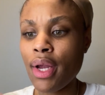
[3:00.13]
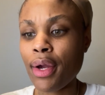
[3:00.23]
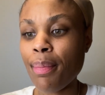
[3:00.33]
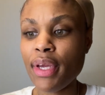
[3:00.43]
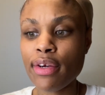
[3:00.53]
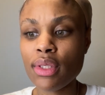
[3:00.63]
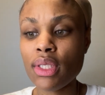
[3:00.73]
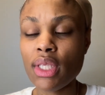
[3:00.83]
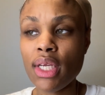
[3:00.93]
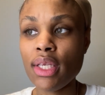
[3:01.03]
compared to
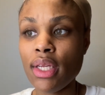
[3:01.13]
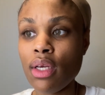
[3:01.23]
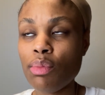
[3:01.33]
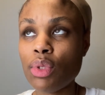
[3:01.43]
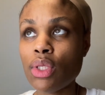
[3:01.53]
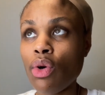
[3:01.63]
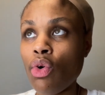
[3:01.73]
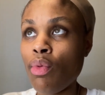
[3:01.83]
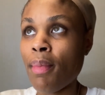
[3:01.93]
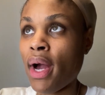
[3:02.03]
standing up.
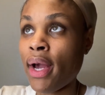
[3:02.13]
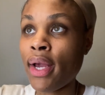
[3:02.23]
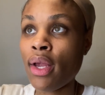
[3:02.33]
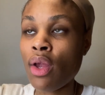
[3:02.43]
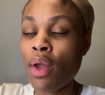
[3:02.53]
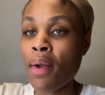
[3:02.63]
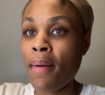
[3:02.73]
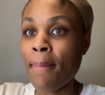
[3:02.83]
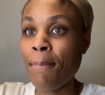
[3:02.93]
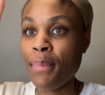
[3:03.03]
So my
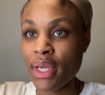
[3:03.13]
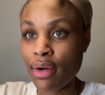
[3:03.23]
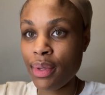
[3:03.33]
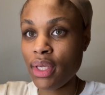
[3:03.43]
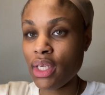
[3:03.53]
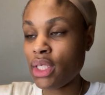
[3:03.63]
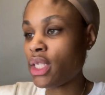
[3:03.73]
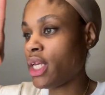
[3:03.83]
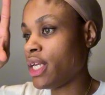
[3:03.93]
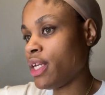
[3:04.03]
mirror is
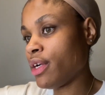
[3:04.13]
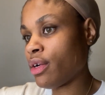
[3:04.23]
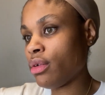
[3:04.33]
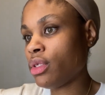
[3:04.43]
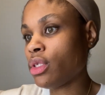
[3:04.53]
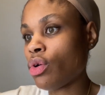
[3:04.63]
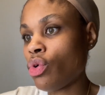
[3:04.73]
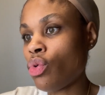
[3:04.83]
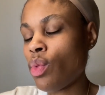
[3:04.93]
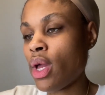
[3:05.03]
here.
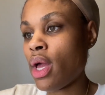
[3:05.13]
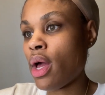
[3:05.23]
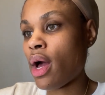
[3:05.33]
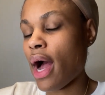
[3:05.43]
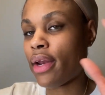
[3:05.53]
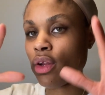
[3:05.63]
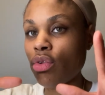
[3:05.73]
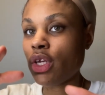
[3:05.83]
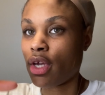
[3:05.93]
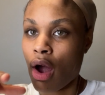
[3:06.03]
So I know
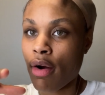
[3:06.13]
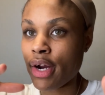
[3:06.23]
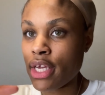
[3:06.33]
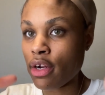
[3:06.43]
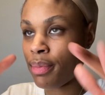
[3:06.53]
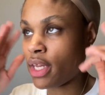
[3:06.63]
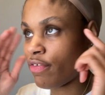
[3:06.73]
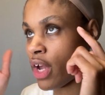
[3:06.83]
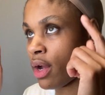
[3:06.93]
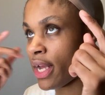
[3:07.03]
that y'all are here, but if
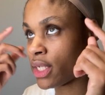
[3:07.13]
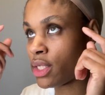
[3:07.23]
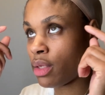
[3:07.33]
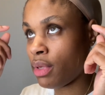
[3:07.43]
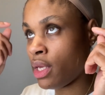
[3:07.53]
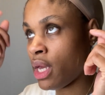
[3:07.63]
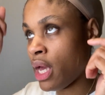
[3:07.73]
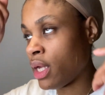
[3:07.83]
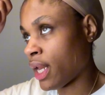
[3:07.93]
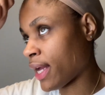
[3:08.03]
y'all like see me
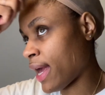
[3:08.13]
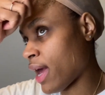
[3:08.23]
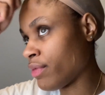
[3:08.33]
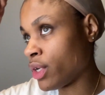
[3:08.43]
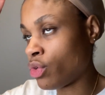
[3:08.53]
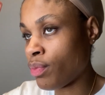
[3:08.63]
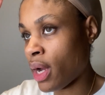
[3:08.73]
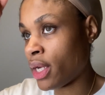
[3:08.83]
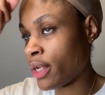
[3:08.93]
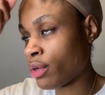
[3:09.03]
like having to do my
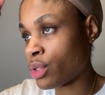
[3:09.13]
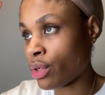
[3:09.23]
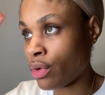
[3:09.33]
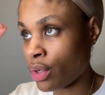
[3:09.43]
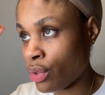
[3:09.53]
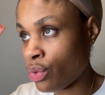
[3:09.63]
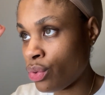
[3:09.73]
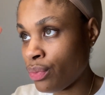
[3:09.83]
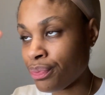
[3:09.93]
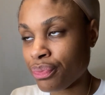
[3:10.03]
layers of glue